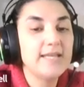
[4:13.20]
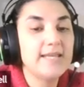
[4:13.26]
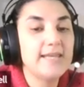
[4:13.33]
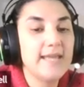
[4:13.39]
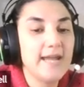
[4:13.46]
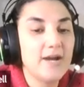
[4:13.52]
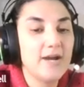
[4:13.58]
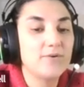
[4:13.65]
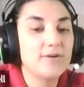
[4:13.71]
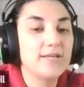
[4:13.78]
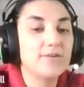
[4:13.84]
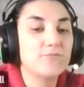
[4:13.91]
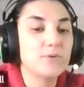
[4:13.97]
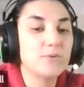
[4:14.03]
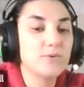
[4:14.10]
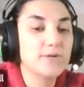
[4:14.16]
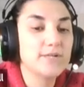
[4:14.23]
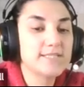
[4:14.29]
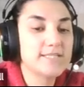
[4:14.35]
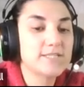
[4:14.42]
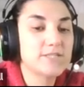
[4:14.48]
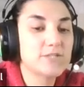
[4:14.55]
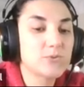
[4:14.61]
Now, if we
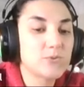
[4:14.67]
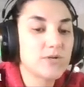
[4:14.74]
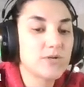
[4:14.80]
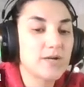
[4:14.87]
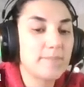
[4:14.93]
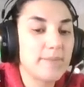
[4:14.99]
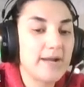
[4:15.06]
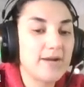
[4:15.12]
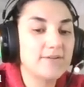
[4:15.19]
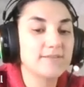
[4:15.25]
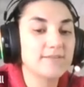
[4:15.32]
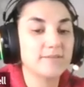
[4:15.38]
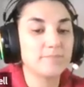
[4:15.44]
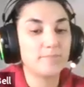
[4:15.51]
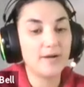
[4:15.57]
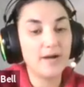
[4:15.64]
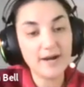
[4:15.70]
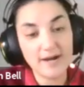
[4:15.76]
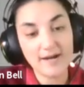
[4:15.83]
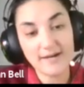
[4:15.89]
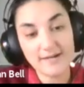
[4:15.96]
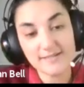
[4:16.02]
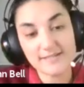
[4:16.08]
wanted to talk about the
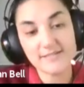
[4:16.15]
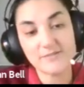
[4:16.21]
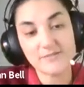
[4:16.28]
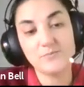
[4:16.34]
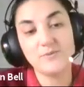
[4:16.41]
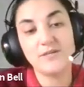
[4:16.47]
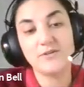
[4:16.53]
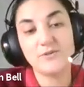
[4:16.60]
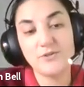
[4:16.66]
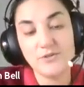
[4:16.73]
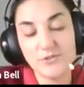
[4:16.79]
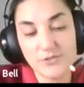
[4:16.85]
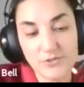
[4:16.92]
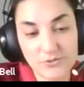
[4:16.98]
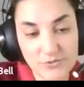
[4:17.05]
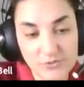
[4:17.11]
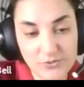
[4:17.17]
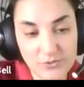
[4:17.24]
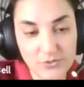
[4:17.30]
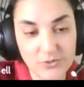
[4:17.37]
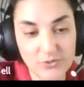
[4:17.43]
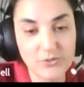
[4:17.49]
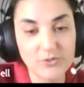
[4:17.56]
past, we could use
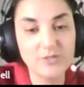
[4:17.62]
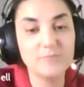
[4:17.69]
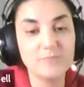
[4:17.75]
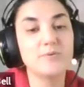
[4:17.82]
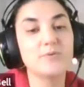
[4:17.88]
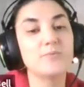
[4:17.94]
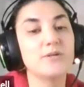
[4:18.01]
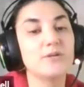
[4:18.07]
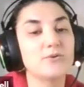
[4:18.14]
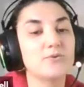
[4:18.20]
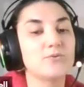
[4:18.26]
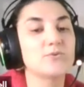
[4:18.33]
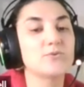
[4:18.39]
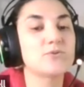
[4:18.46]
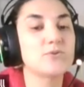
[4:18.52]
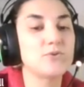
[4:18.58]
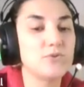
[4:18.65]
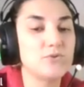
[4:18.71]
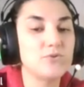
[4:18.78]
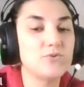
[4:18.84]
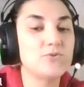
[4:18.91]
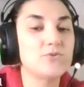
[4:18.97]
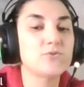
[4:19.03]
could, but we could also
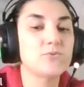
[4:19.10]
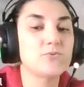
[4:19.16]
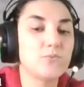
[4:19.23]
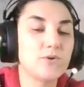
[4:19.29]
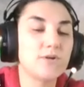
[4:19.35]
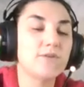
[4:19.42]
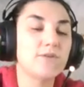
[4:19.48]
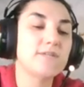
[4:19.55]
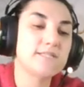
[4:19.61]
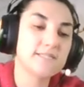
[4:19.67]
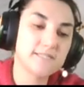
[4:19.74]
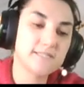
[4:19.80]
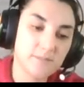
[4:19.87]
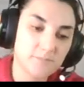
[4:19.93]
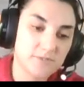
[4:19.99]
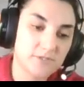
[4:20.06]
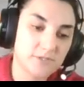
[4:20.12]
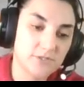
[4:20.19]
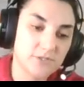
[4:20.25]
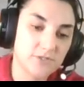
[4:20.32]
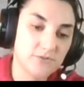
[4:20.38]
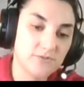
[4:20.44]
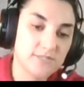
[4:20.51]
use one of these
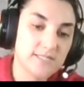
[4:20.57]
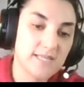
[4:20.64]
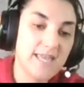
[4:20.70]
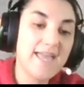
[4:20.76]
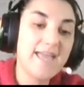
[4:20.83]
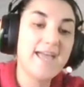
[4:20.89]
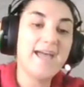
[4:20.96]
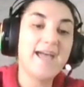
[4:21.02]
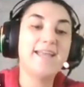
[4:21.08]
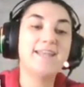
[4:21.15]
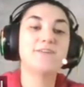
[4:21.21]
substitutes. And